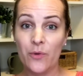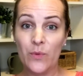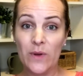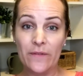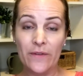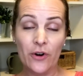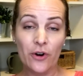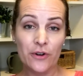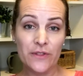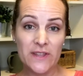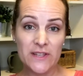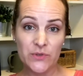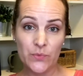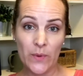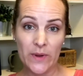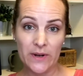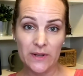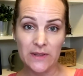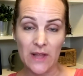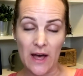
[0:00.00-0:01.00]
We've heard this
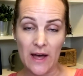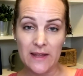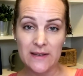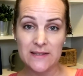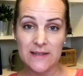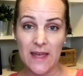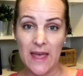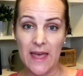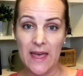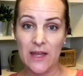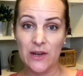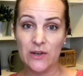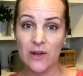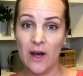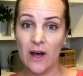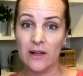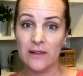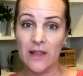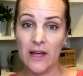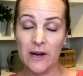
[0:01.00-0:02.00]
one a lot, and
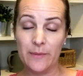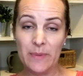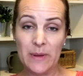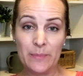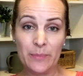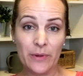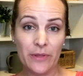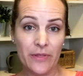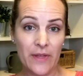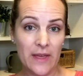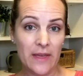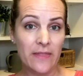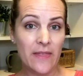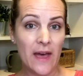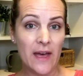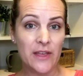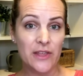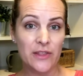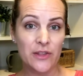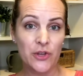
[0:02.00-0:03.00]
a lot of people think
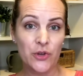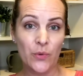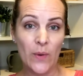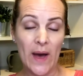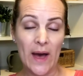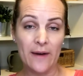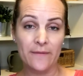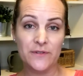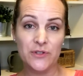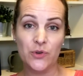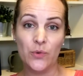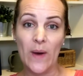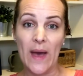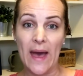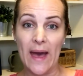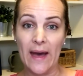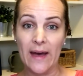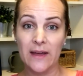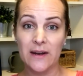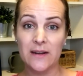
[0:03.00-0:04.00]
that you have to
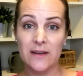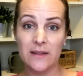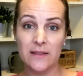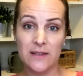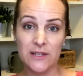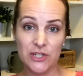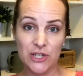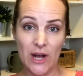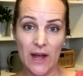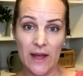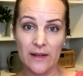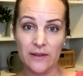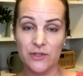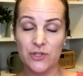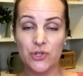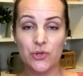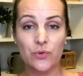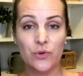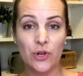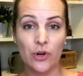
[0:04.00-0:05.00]
add the child
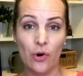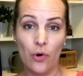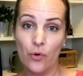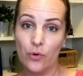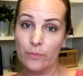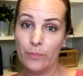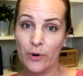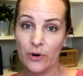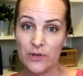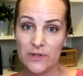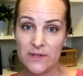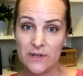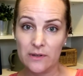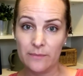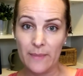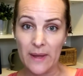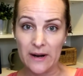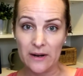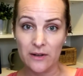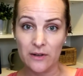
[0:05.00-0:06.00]
to your own personal
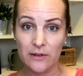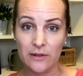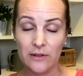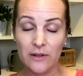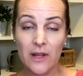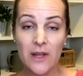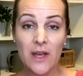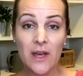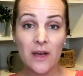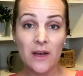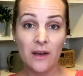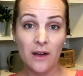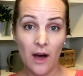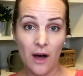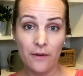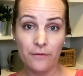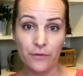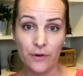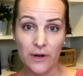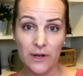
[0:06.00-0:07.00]
medical
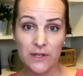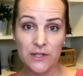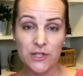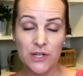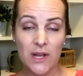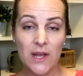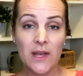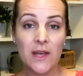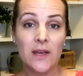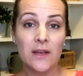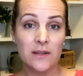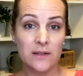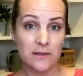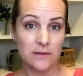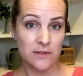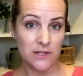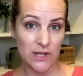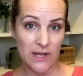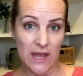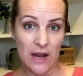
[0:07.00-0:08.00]
coverage
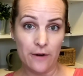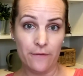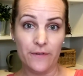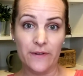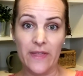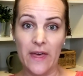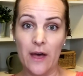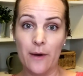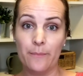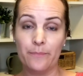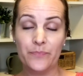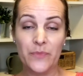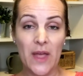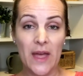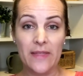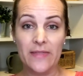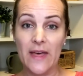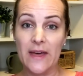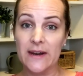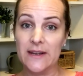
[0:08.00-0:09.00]
to care for them,
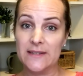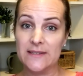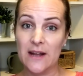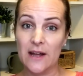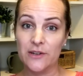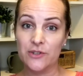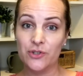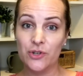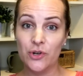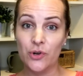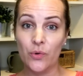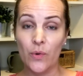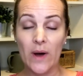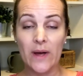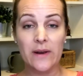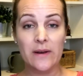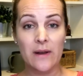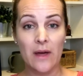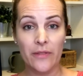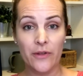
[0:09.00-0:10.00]
and that is not true.
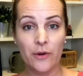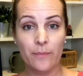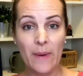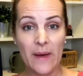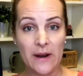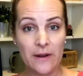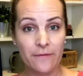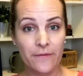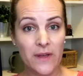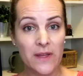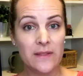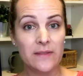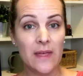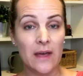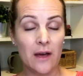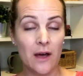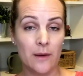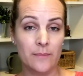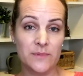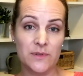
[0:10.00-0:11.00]
Another benefit
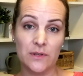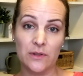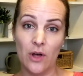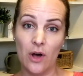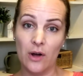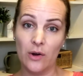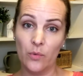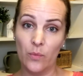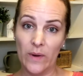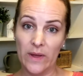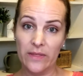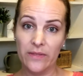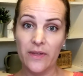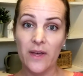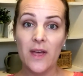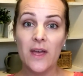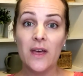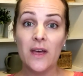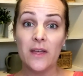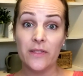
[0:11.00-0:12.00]
that comes along with
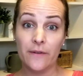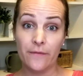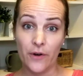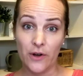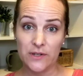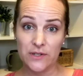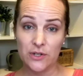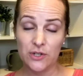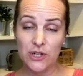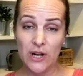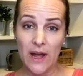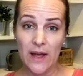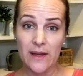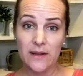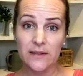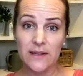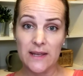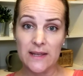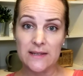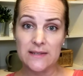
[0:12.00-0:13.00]
the foster
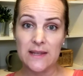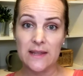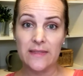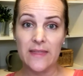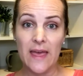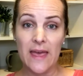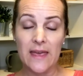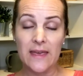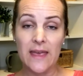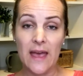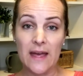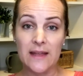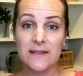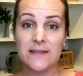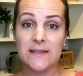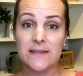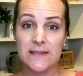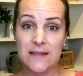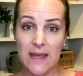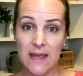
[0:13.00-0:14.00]
child is that they
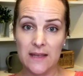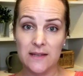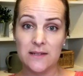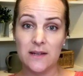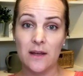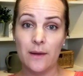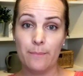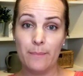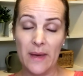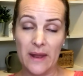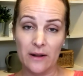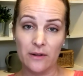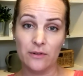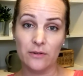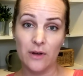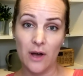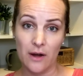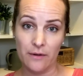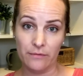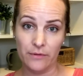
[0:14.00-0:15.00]
get state
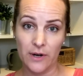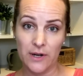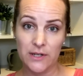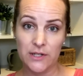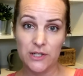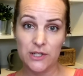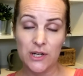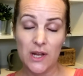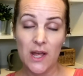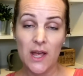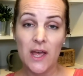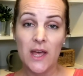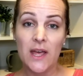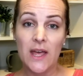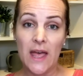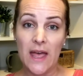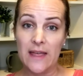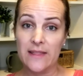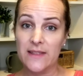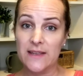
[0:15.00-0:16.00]
medical coverage.
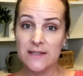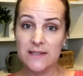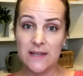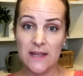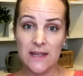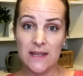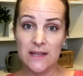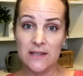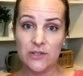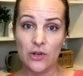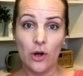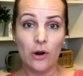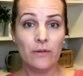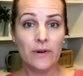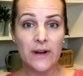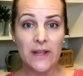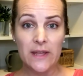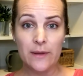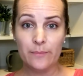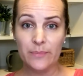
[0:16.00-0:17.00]
And this is
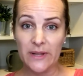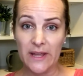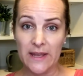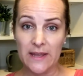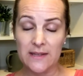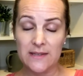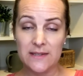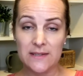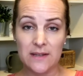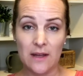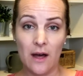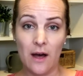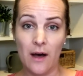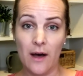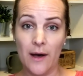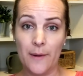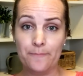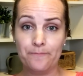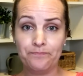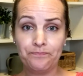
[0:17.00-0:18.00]
already in place.
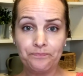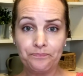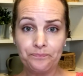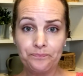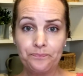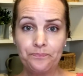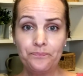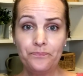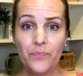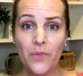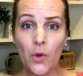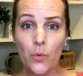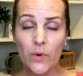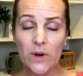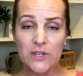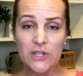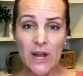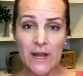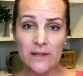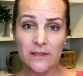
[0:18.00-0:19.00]
Um,
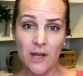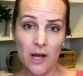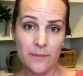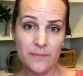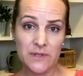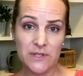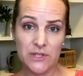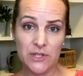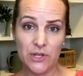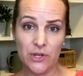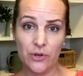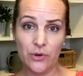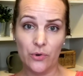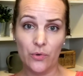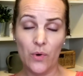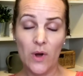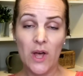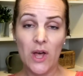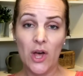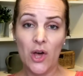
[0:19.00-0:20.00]
when a child comes to
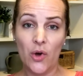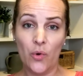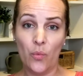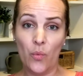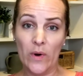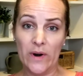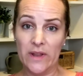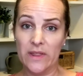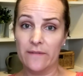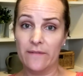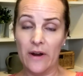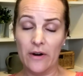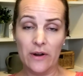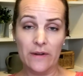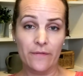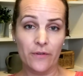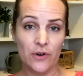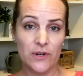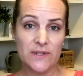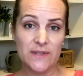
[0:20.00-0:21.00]
you, one of the
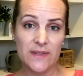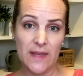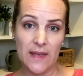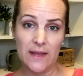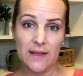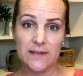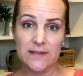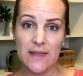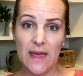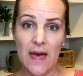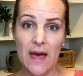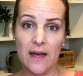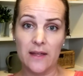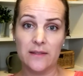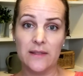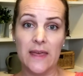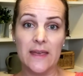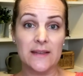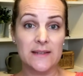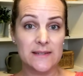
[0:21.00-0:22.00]
very first things
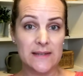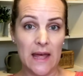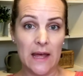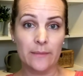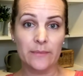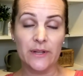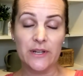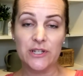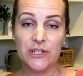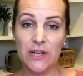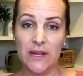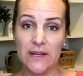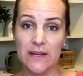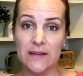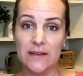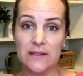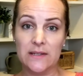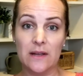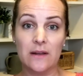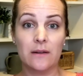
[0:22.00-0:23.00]
that they establish
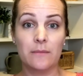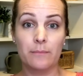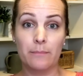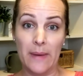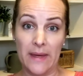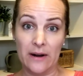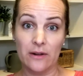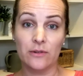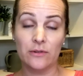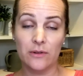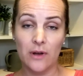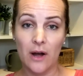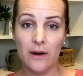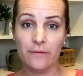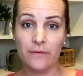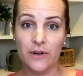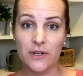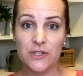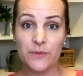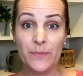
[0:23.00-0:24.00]
is medical
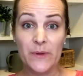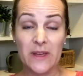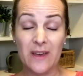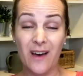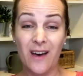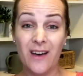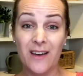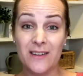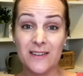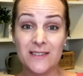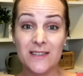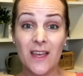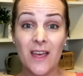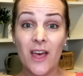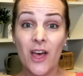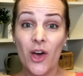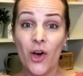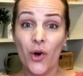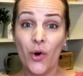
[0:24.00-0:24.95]
coverage because